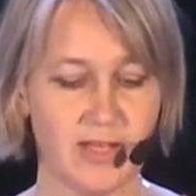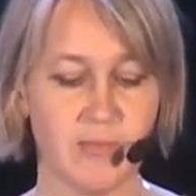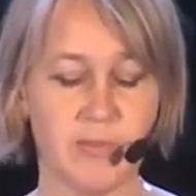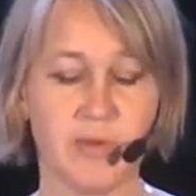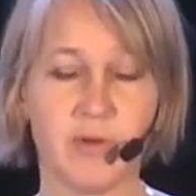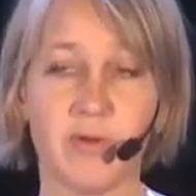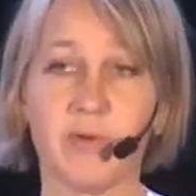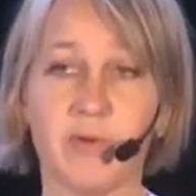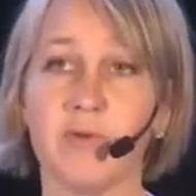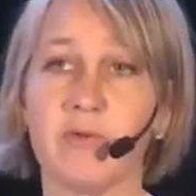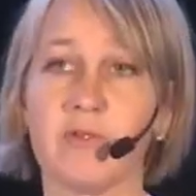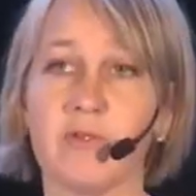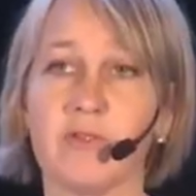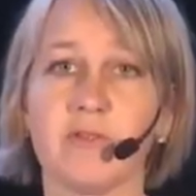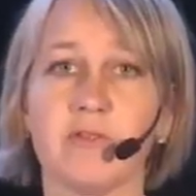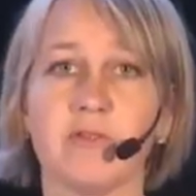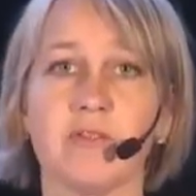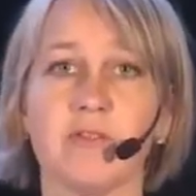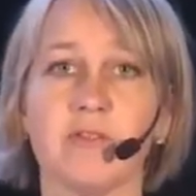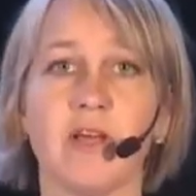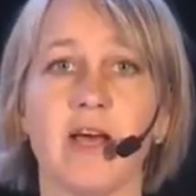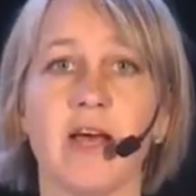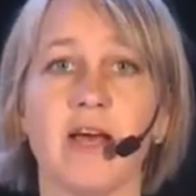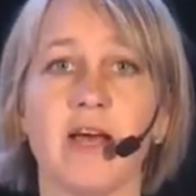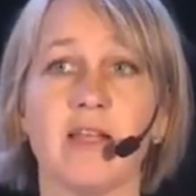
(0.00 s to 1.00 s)
but also
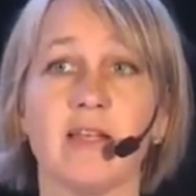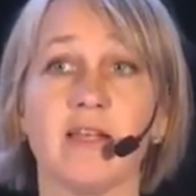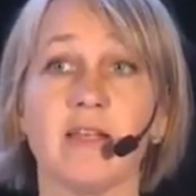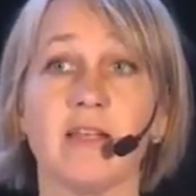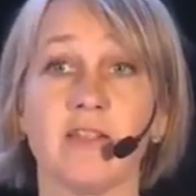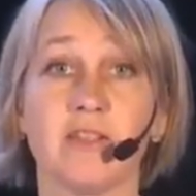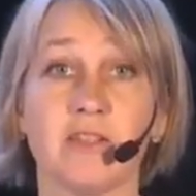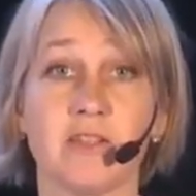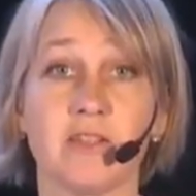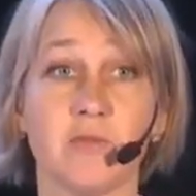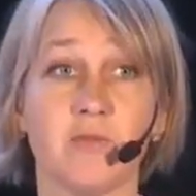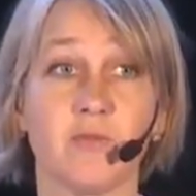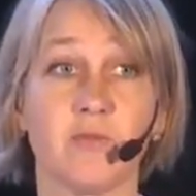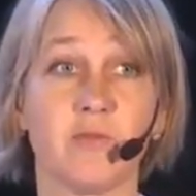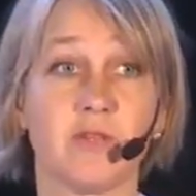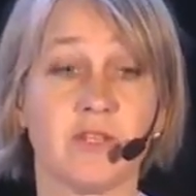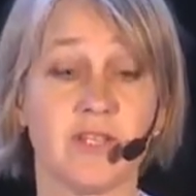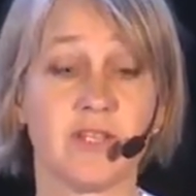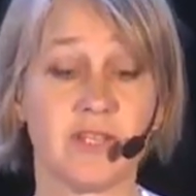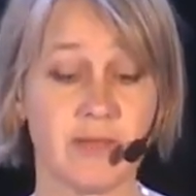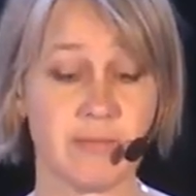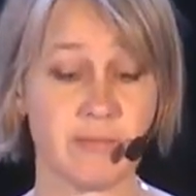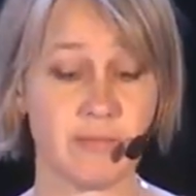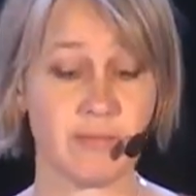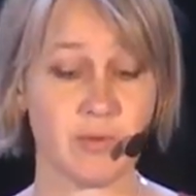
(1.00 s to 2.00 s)
to underscore
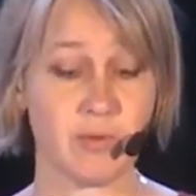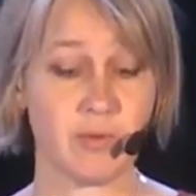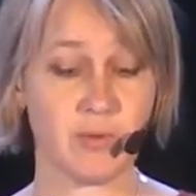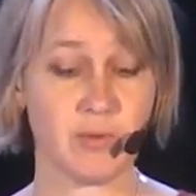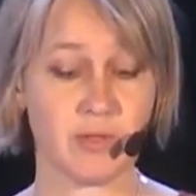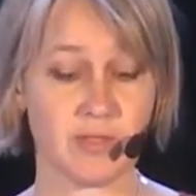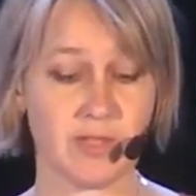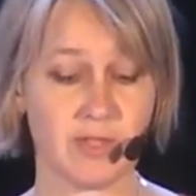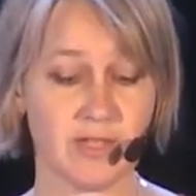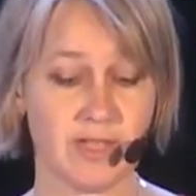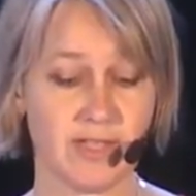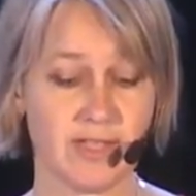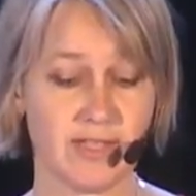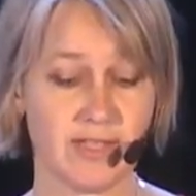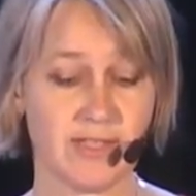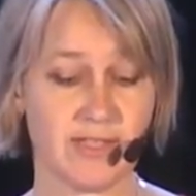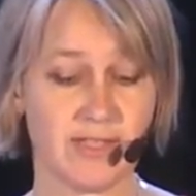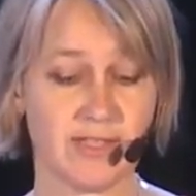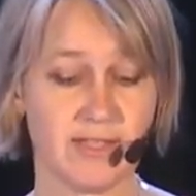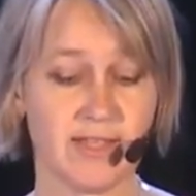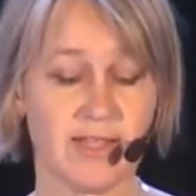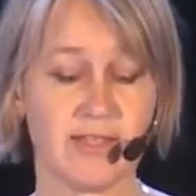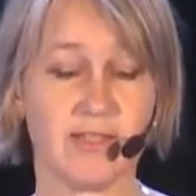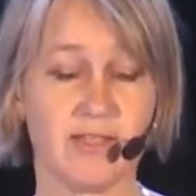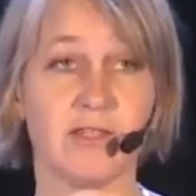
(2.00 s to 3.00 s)
the
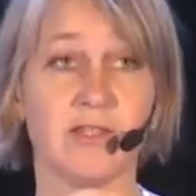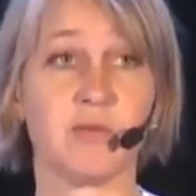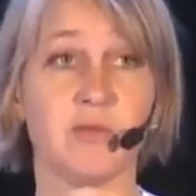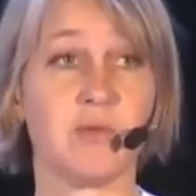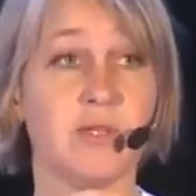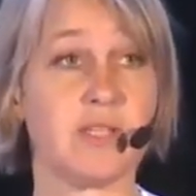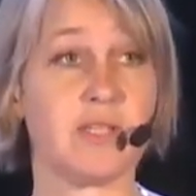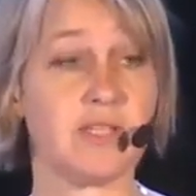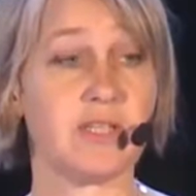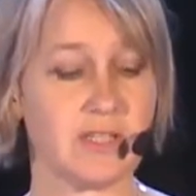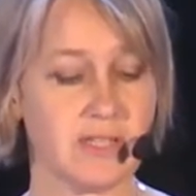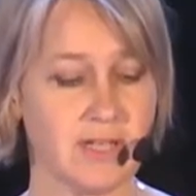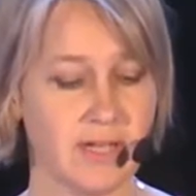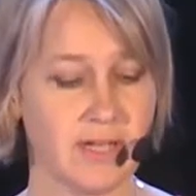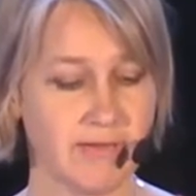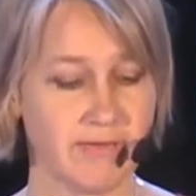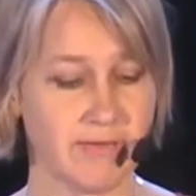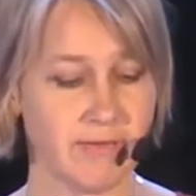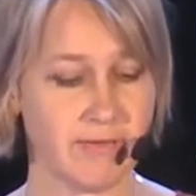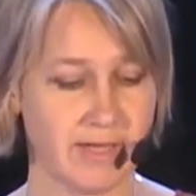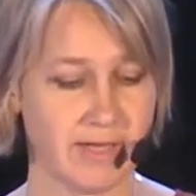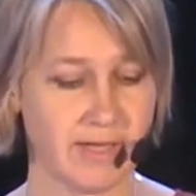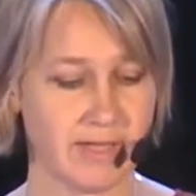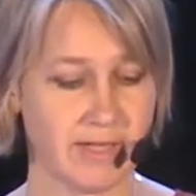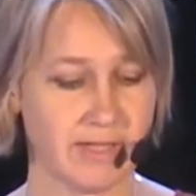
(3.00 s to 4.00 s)
importance that the Swedish
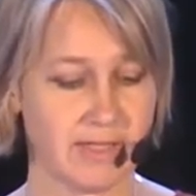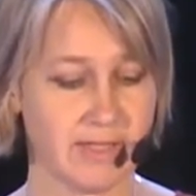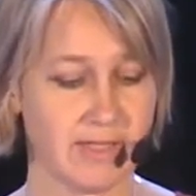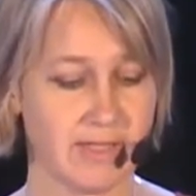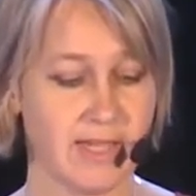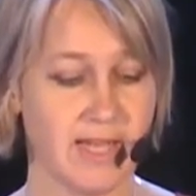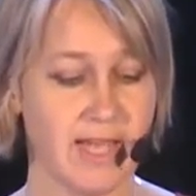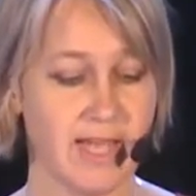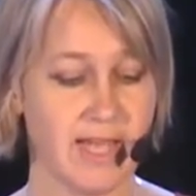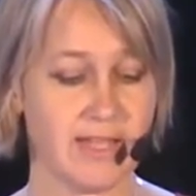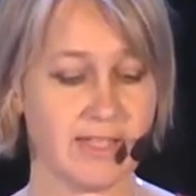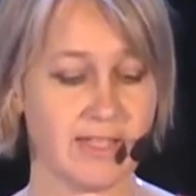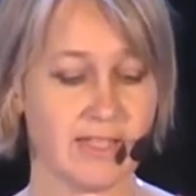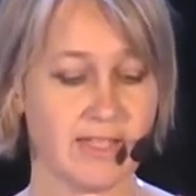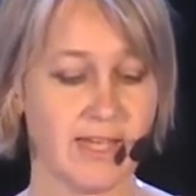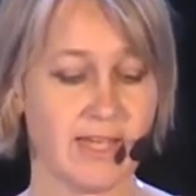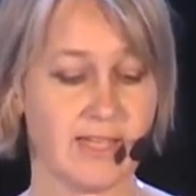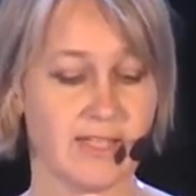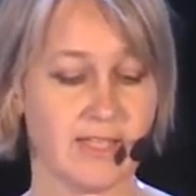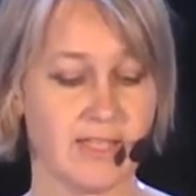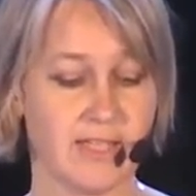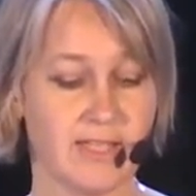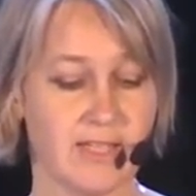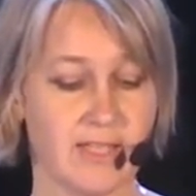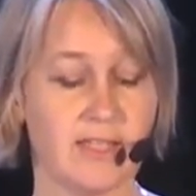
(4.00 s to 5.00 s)
government
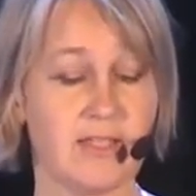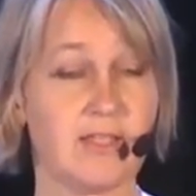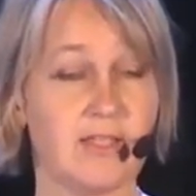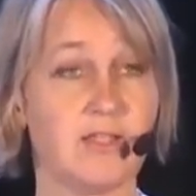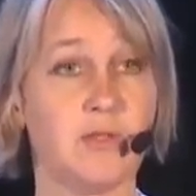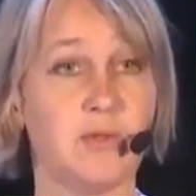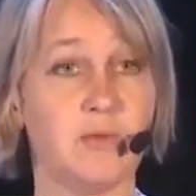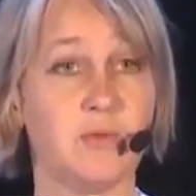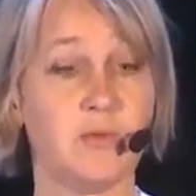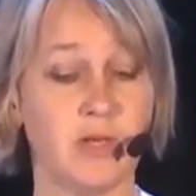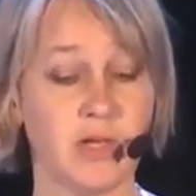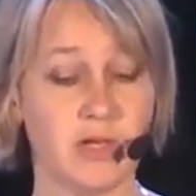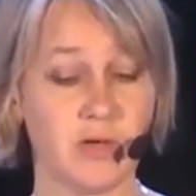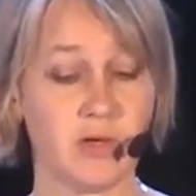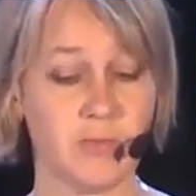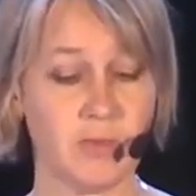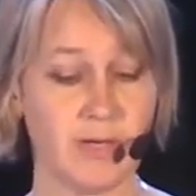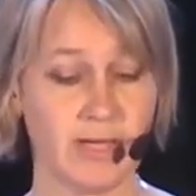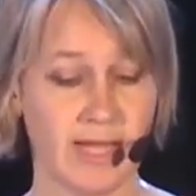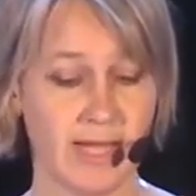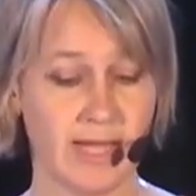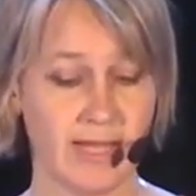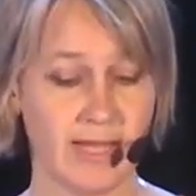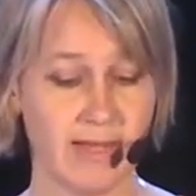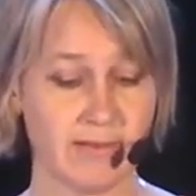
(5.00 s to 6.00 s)
attaches to
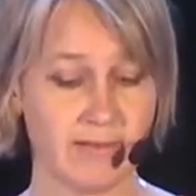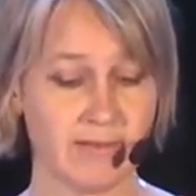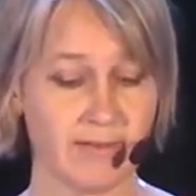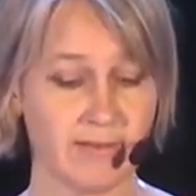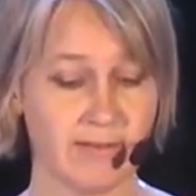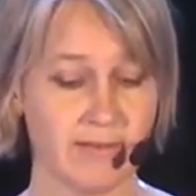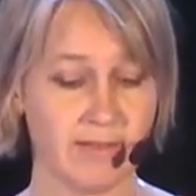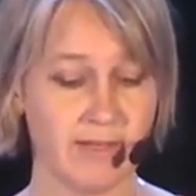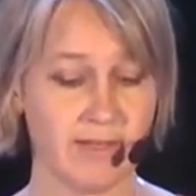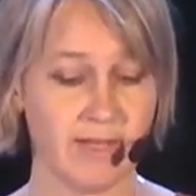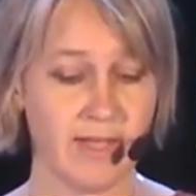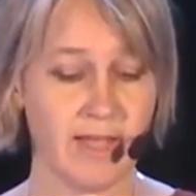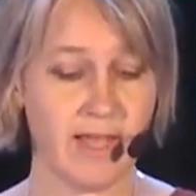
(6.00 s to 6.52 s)
global health